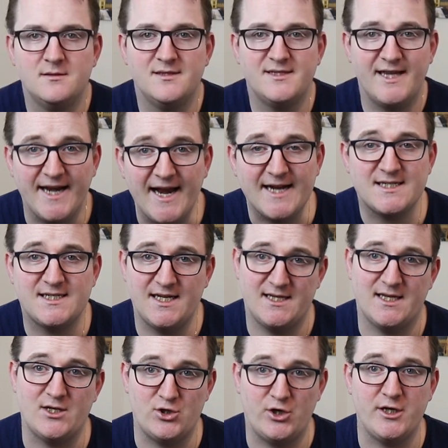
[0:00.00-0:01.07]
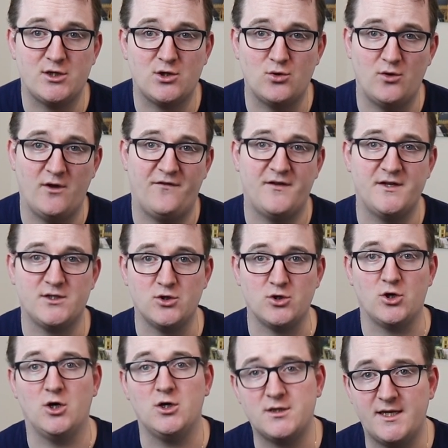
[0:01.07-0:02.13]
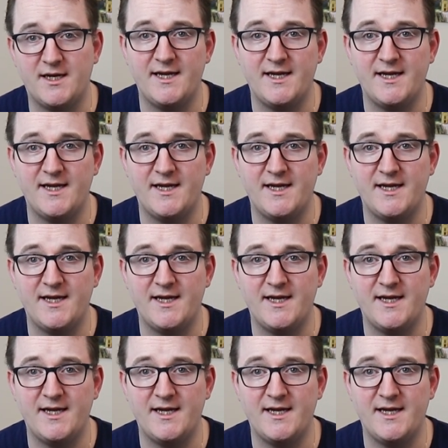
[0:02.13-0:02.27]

The next thing that you need to do if it's good or not,